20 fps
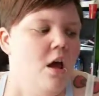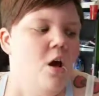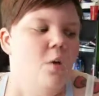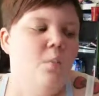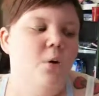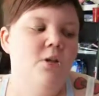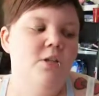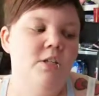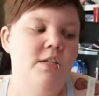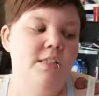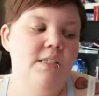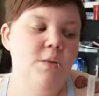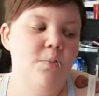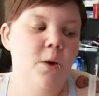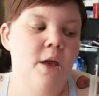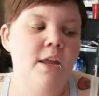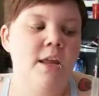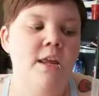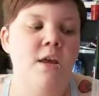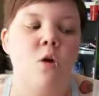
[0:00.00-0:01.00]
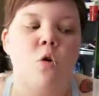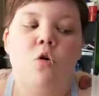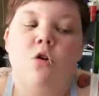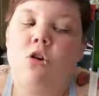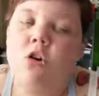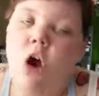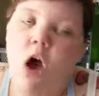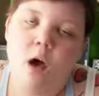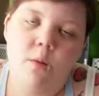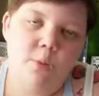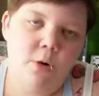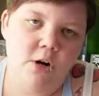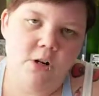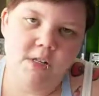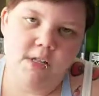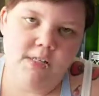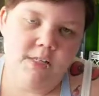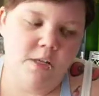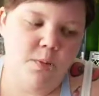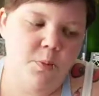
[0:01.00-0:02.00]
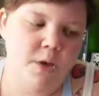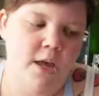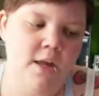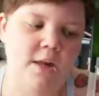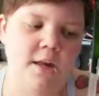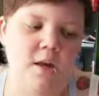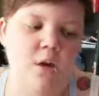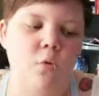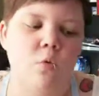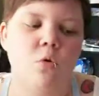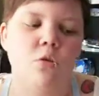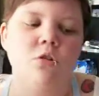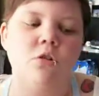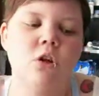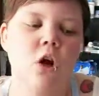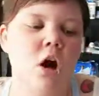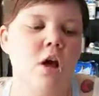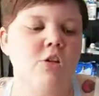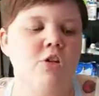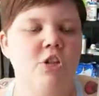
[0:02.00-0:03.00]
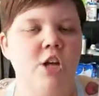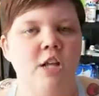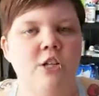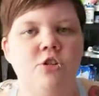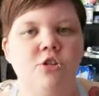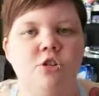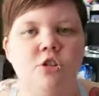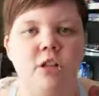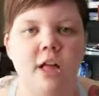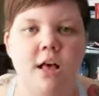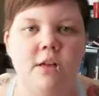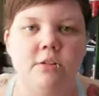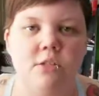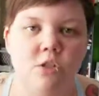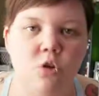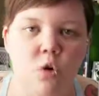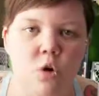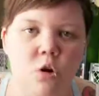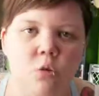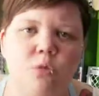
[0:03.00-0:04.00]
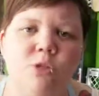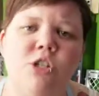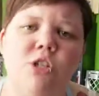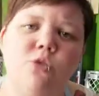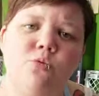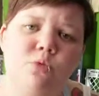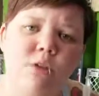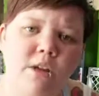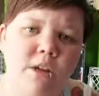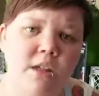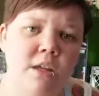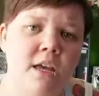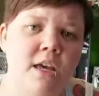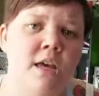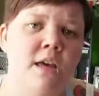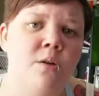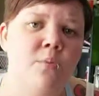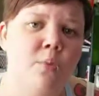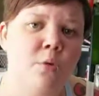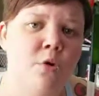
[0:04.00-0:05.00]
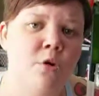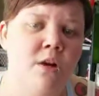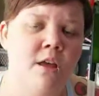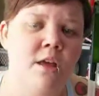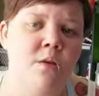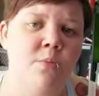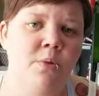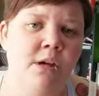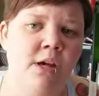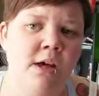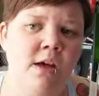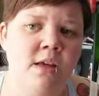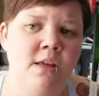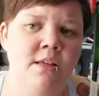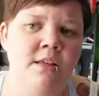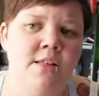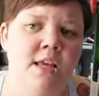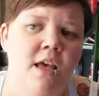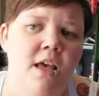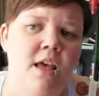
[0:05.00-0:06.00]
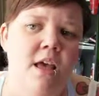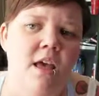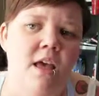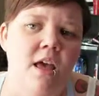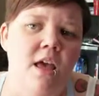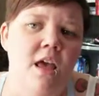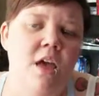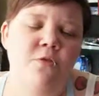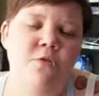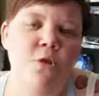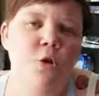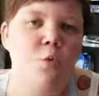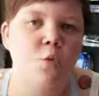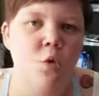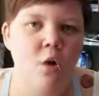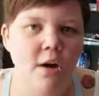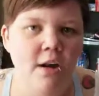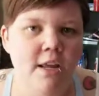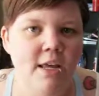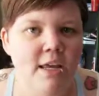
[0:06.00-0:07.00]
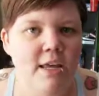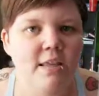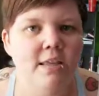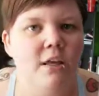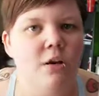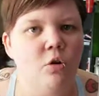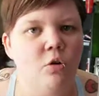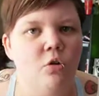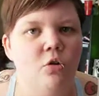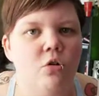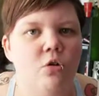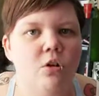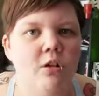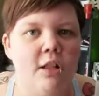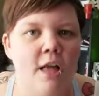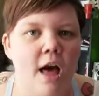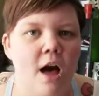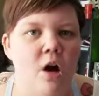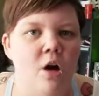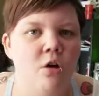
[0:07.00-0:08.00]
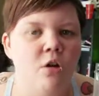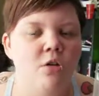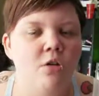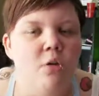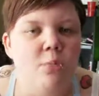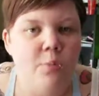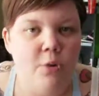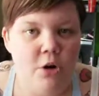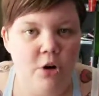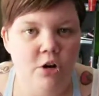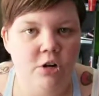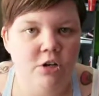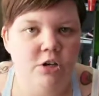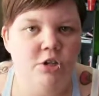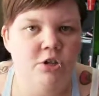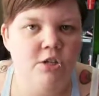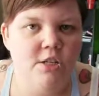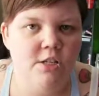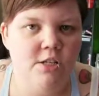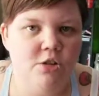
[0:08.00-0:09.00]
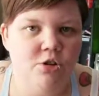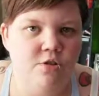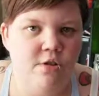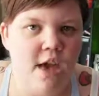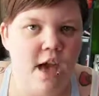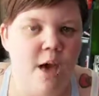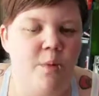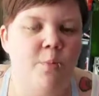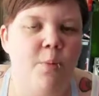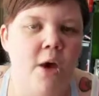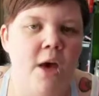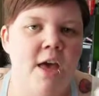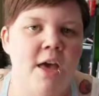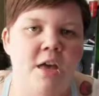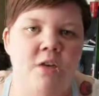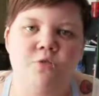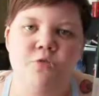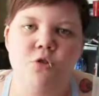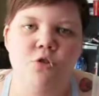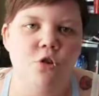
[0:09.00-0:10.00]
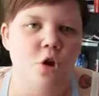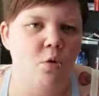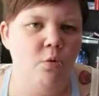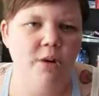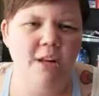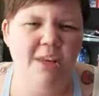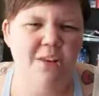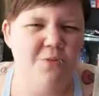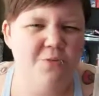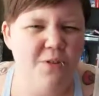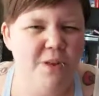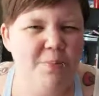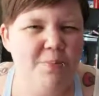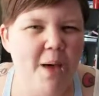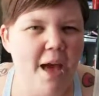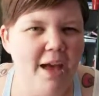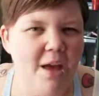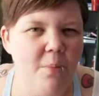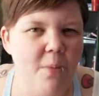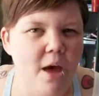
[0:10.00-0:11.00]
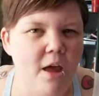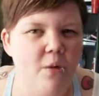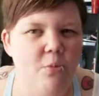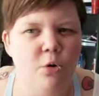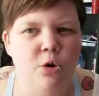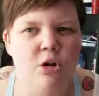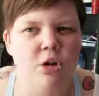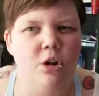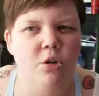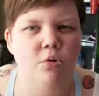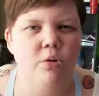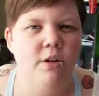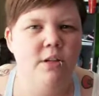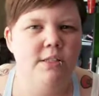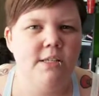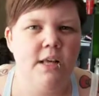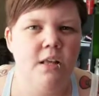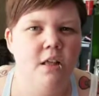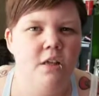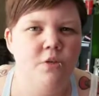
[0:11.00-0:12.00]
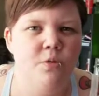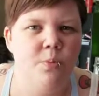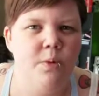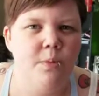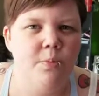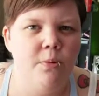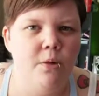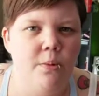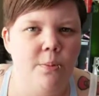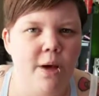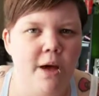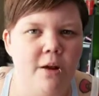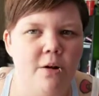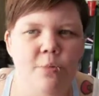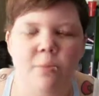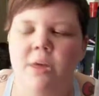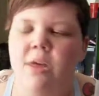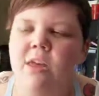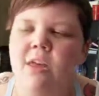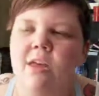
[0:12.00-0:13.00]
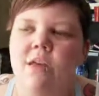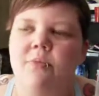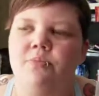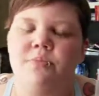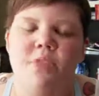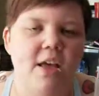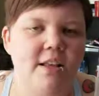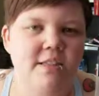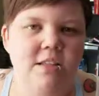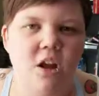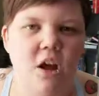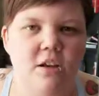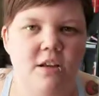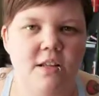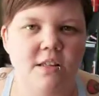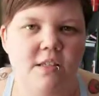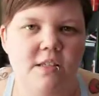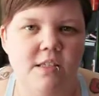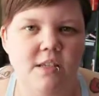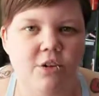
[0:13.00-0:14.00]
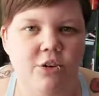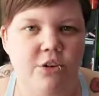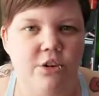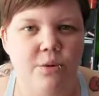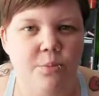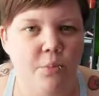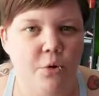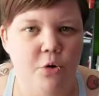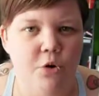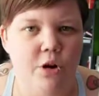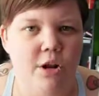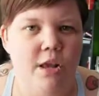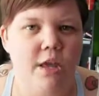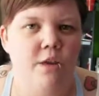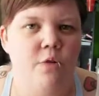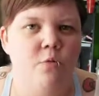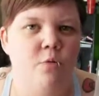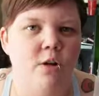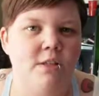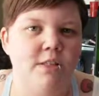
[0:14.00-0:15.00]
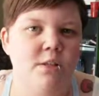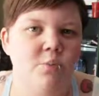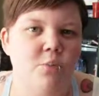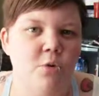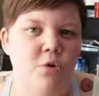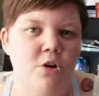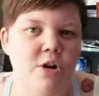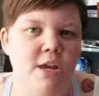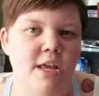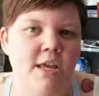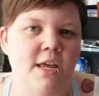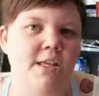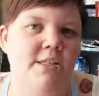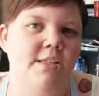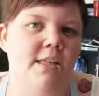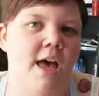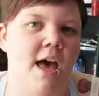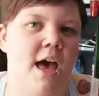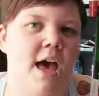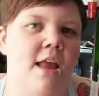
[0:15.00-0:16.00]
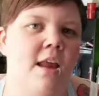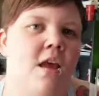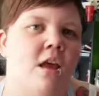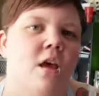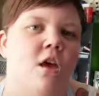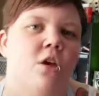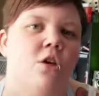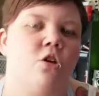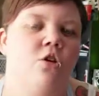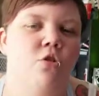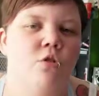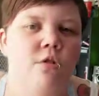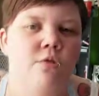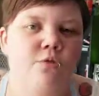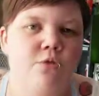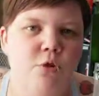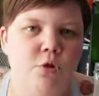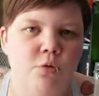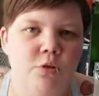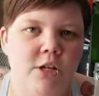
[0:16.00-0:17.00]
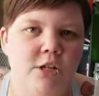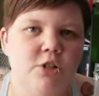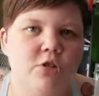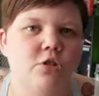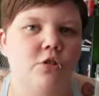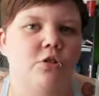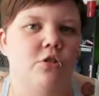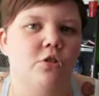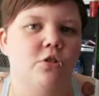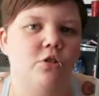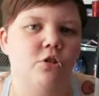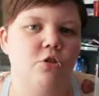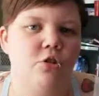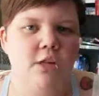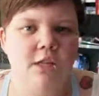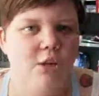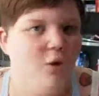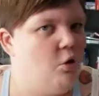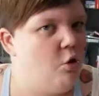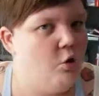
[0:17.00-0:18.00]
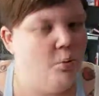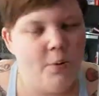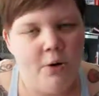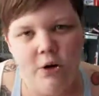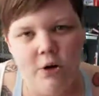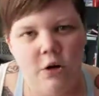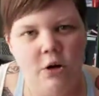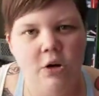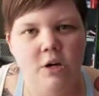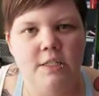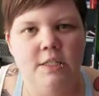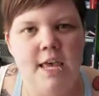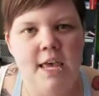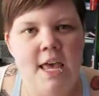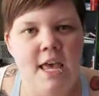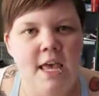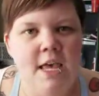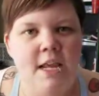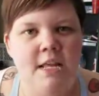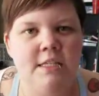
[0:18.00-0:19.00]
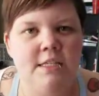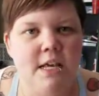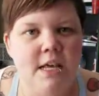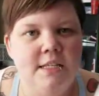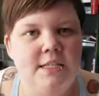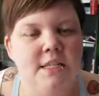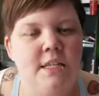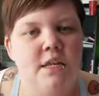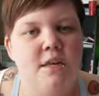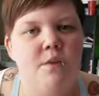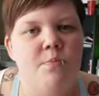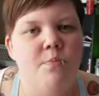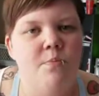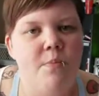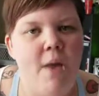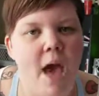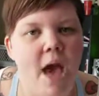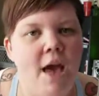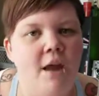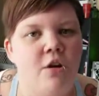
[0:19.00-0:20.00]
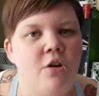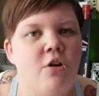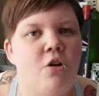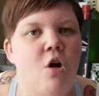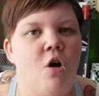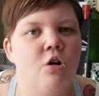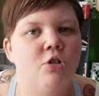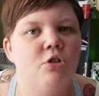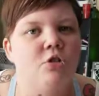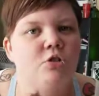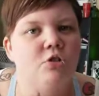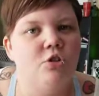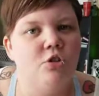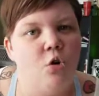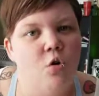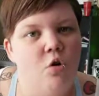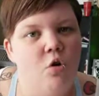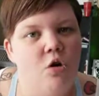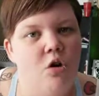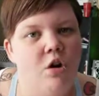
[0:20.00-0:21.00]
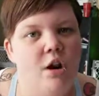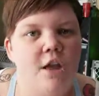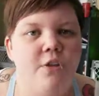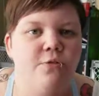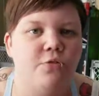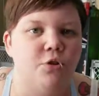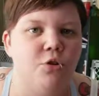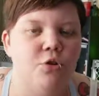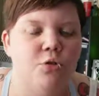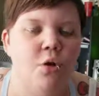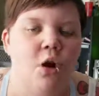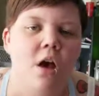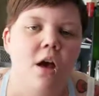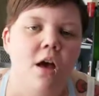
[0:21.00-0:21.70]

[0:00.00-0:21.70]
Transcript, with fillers: Participating or not participating will not change your Klout score, which is really important because if you want to get the cool Klout perks, you can do that. But if you don't want to give feedback about them or you don't want to tell other people about them, that's not necessarily important. What's important is that you're influential, you get the cool perks, and it doesn't matter on your score if you